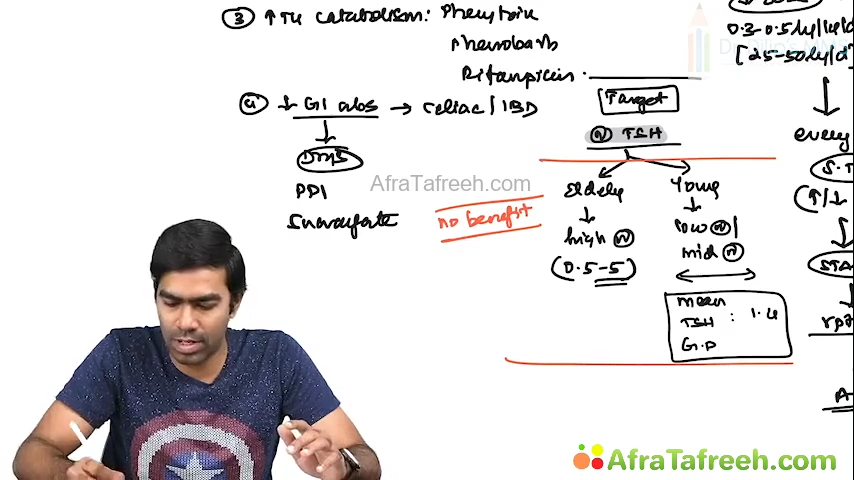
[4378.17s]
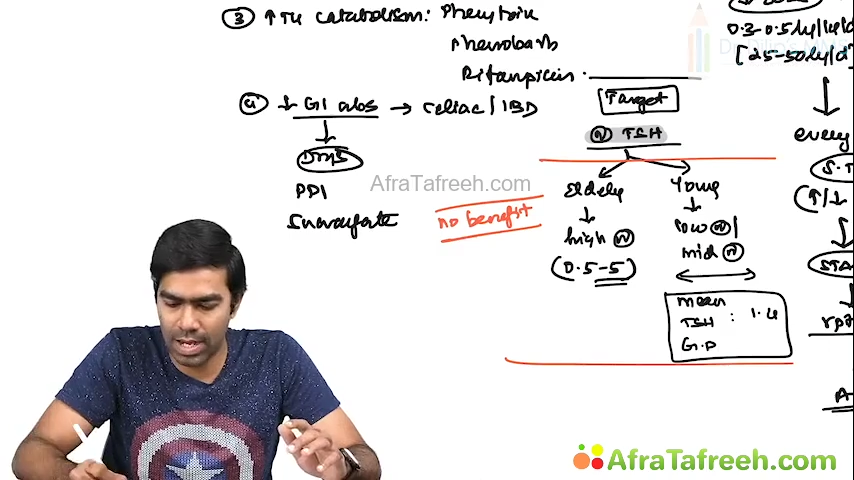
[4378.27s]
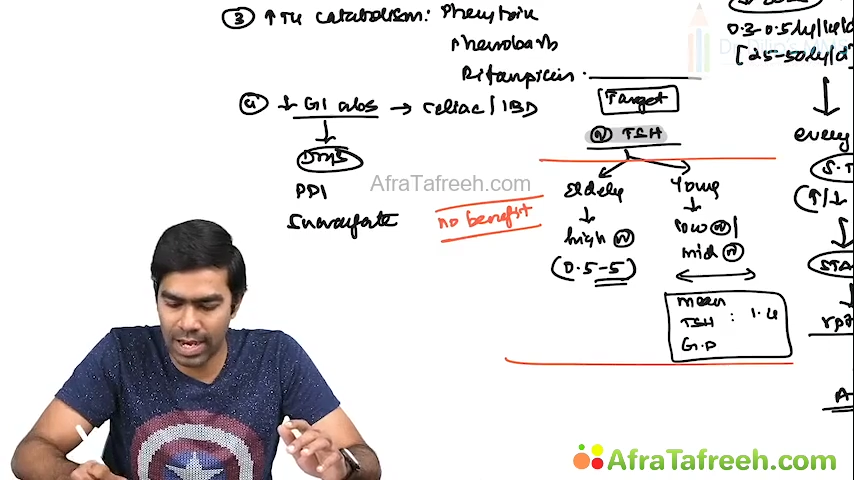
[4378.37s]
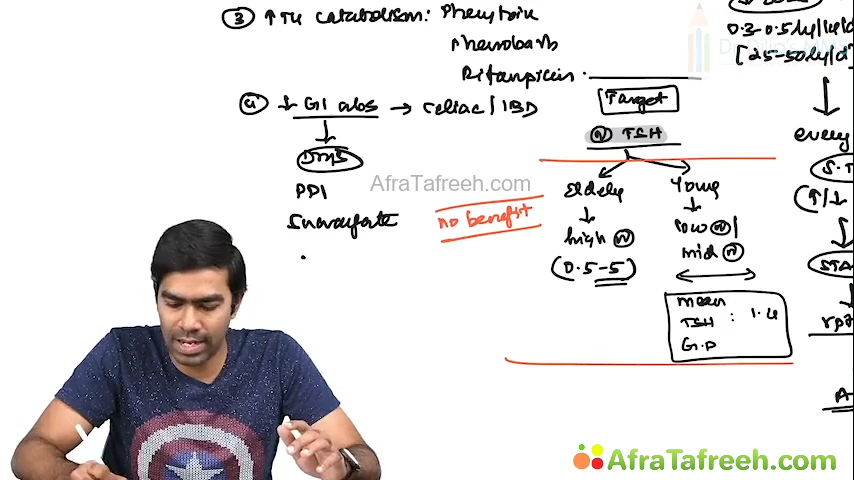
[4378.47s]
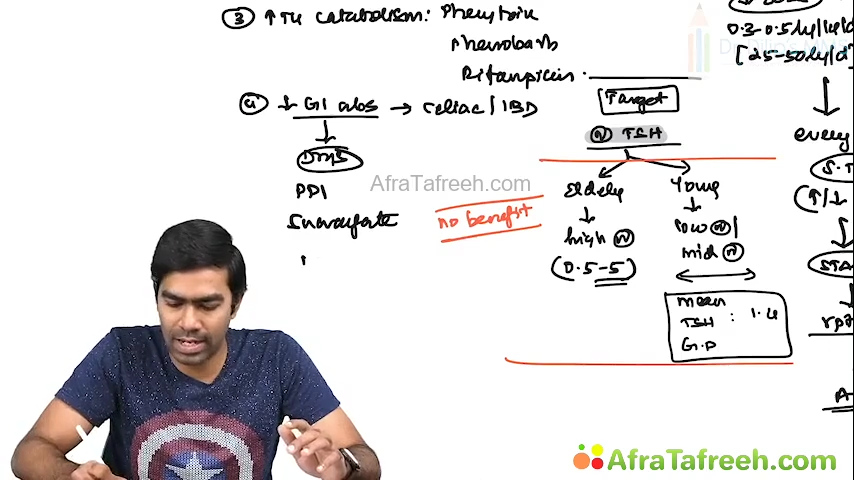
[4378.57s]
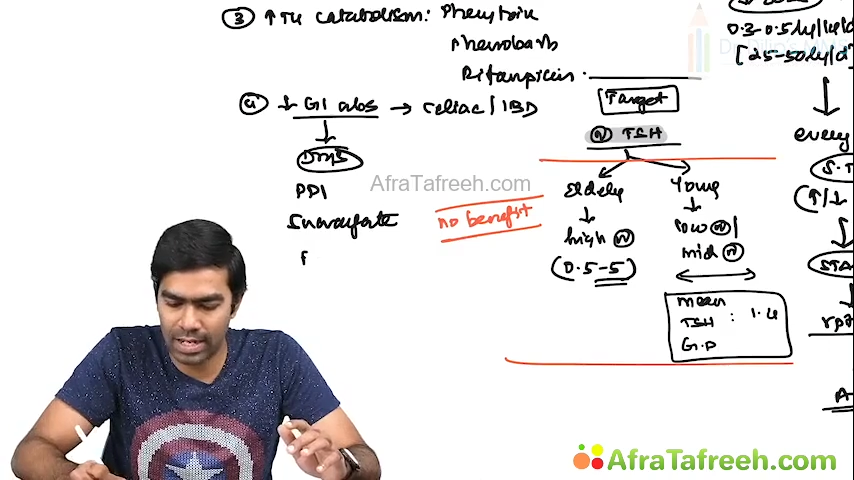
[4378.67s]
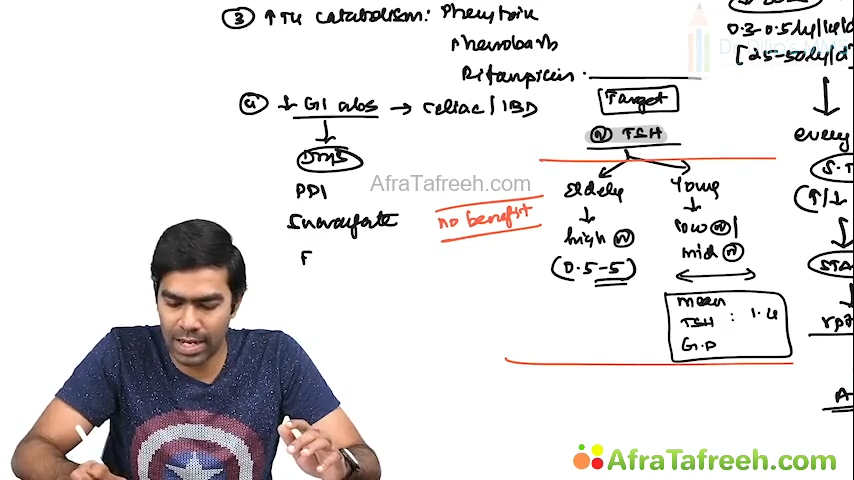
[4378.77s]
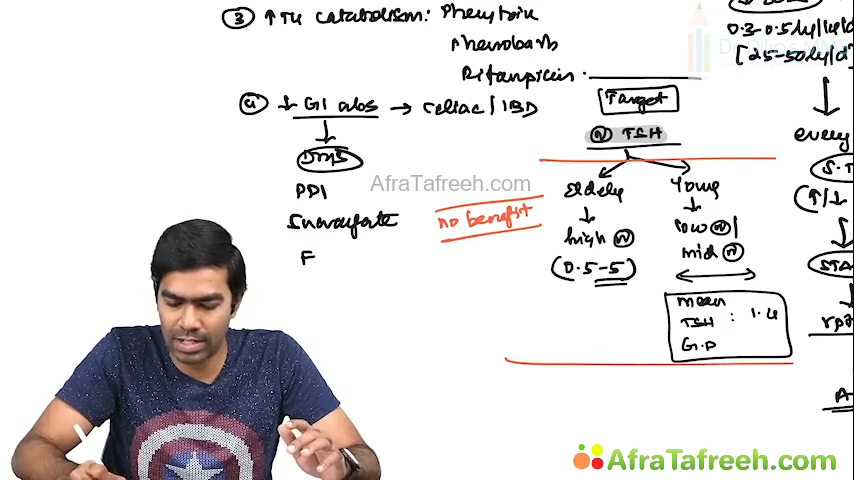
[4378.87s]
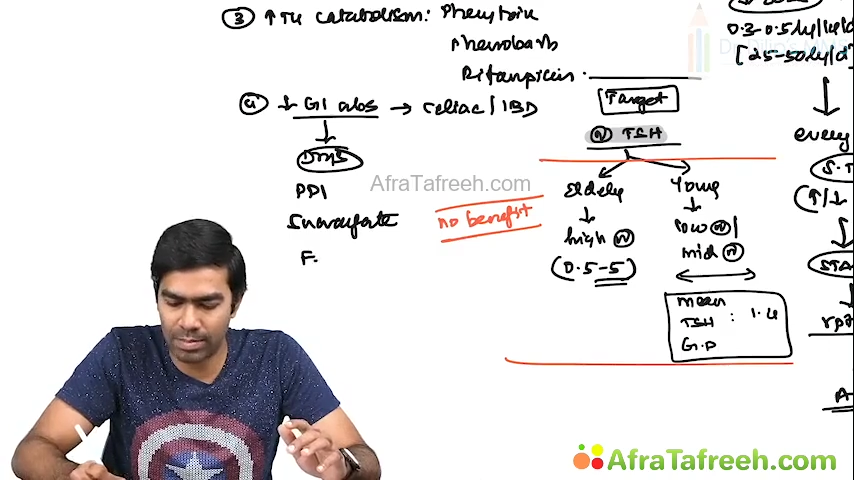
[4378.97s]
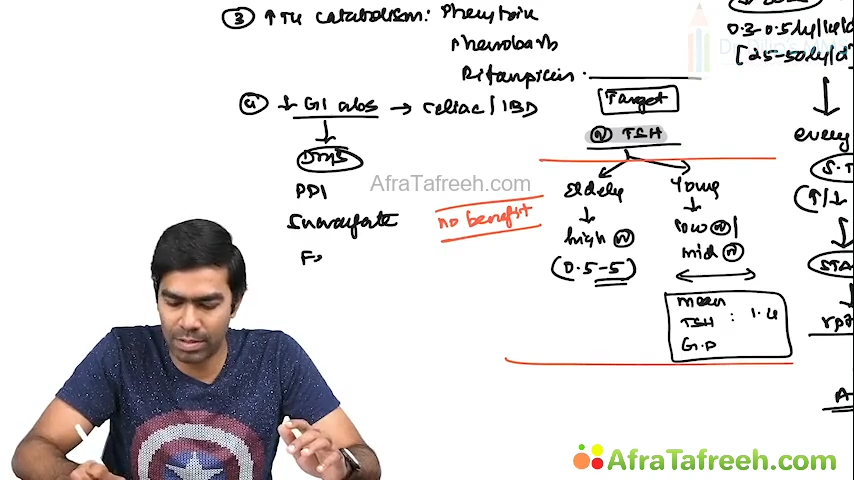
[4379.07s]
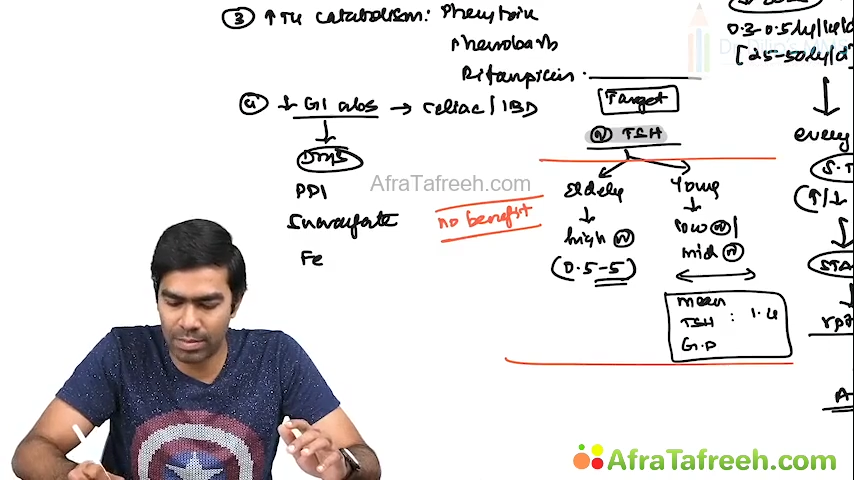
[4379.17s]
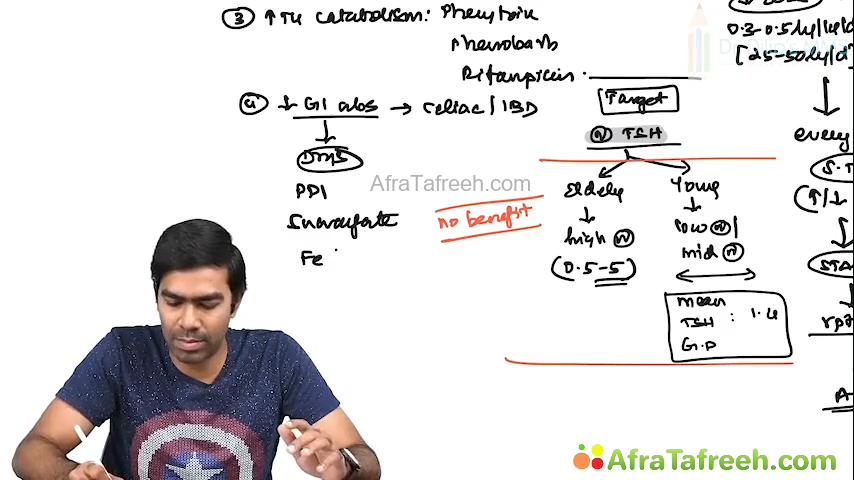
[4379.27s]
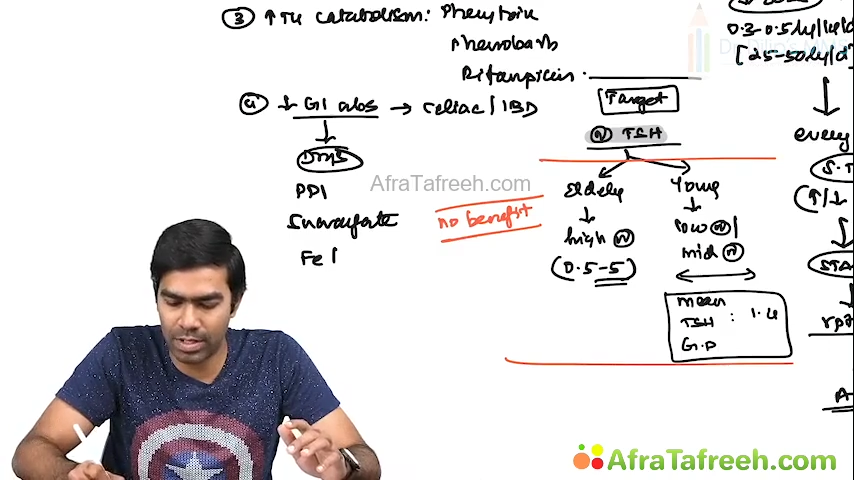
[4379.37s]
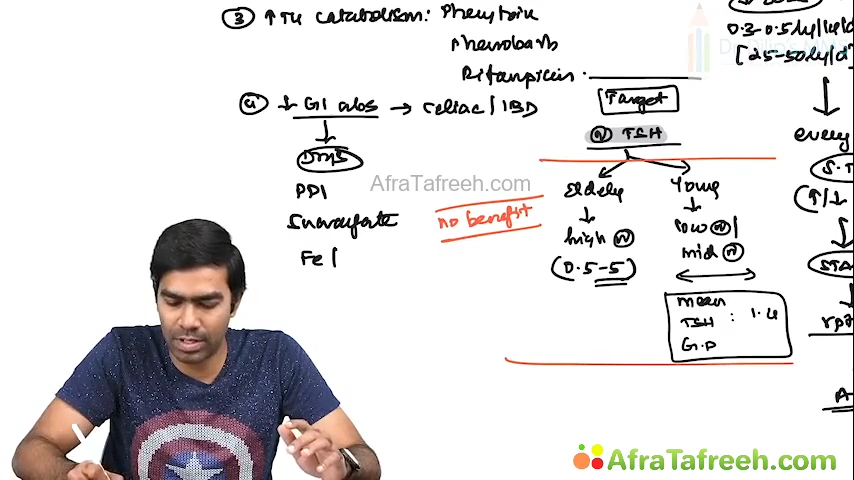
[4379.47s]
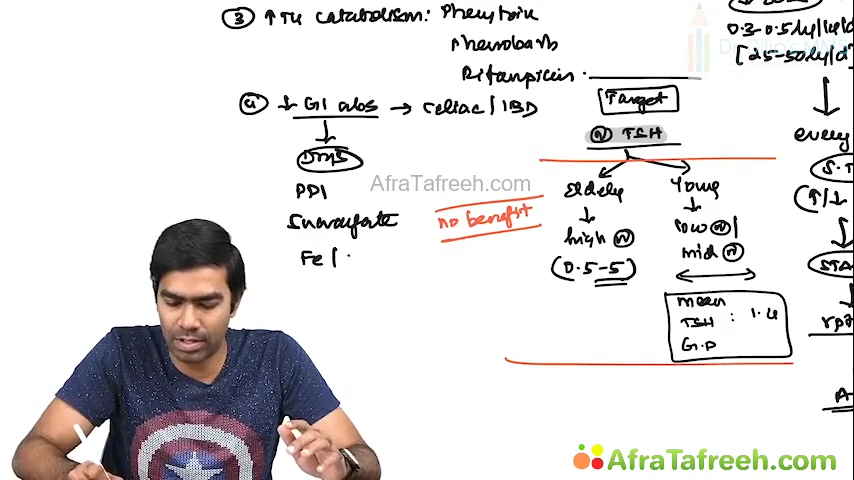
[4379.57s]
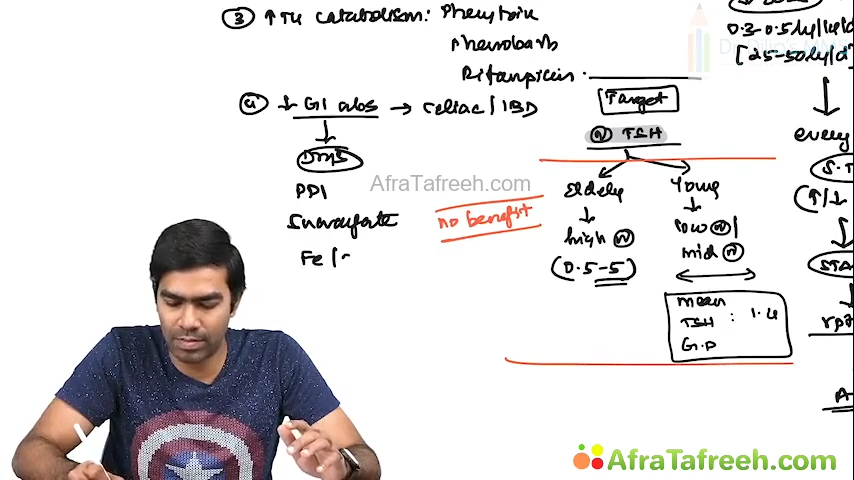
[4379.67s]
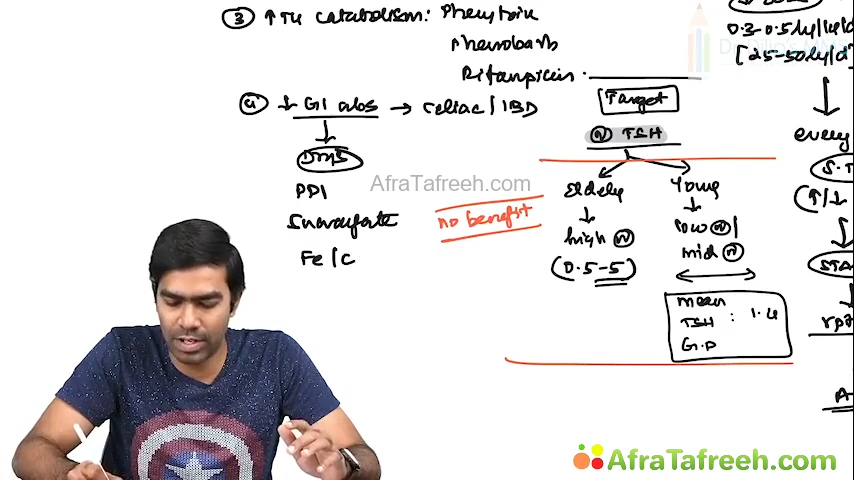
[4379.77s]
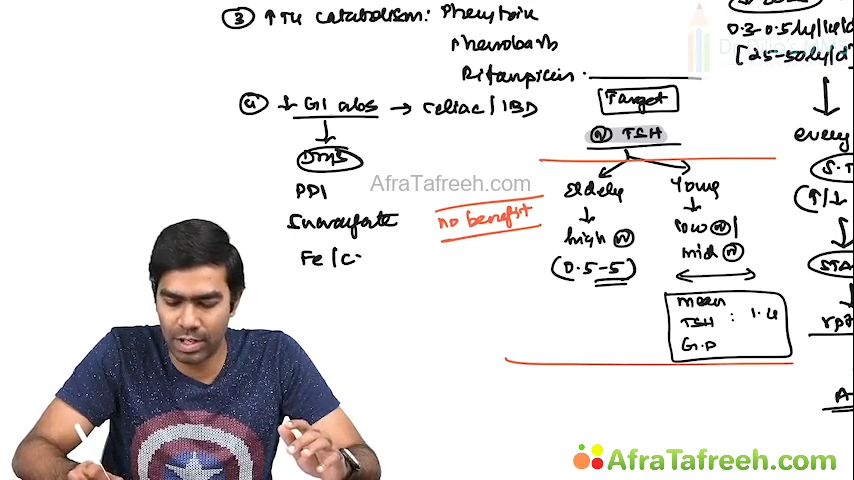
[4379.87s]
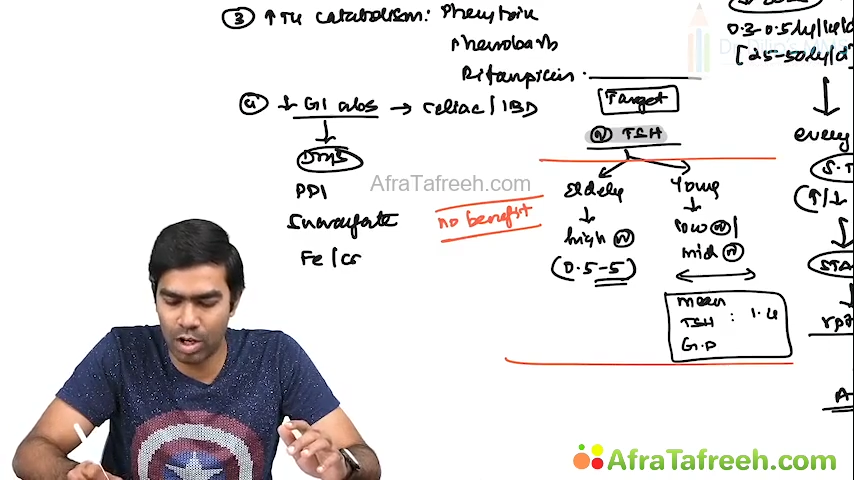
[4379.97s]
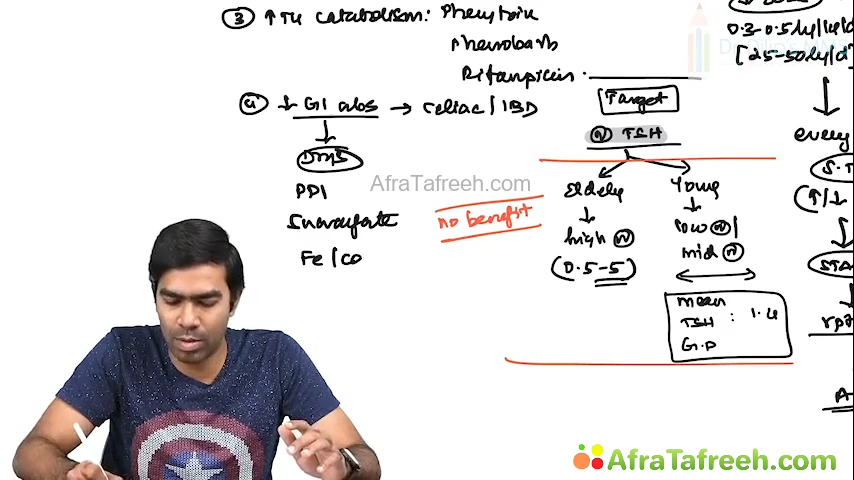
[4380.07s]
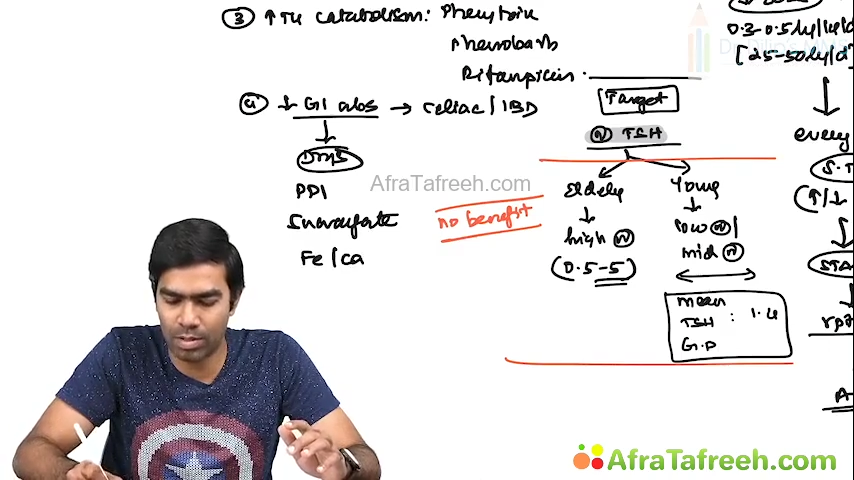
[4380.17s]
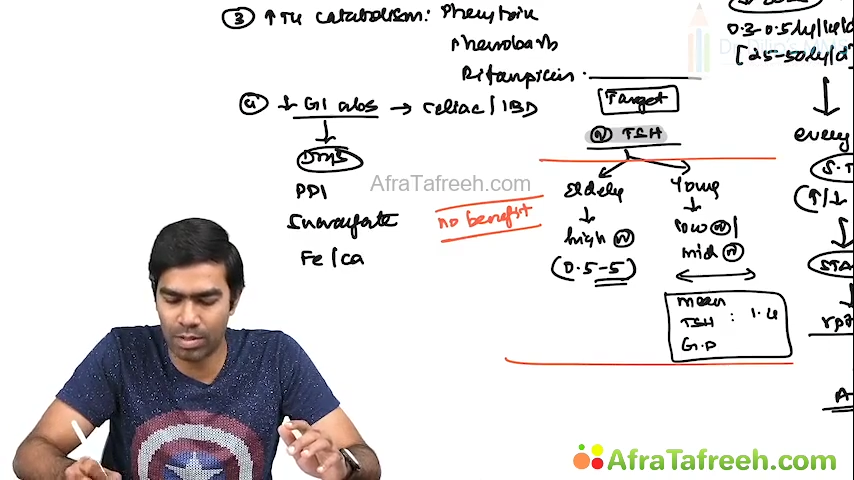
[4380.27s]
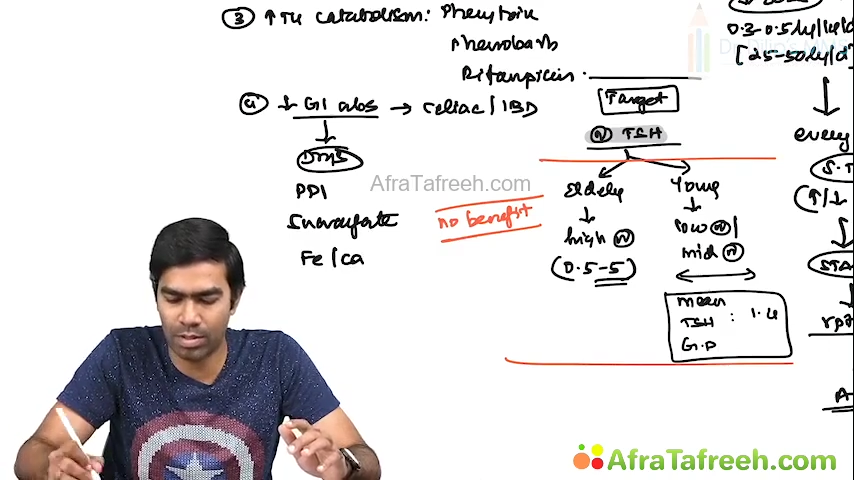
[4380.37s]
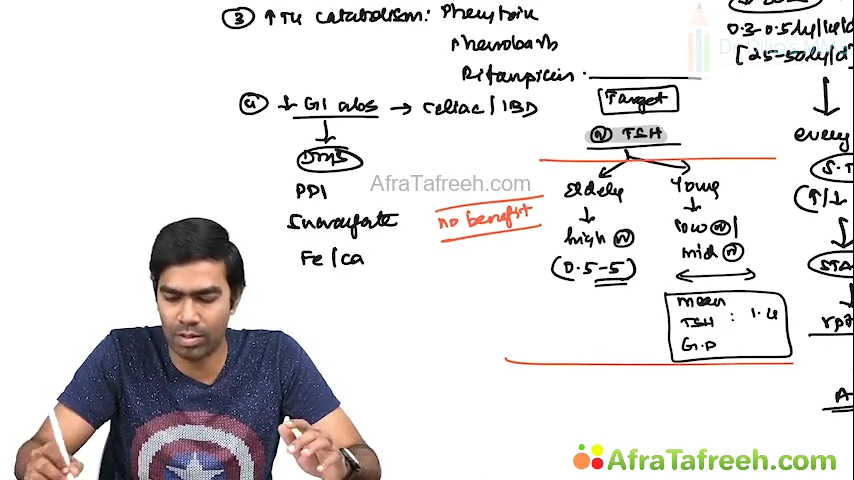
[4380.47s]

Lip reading: iron and calcium supplementation, very common.